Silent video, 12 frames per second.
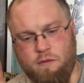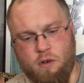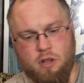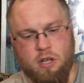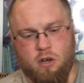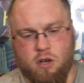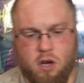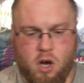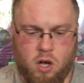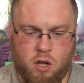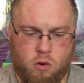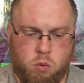you a little
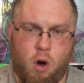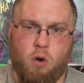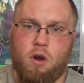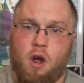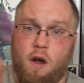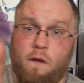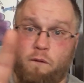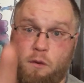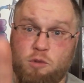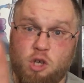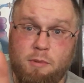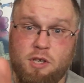quote
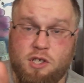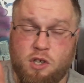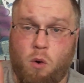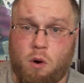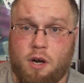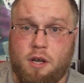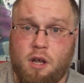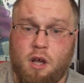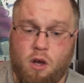from Jimmy Stewart,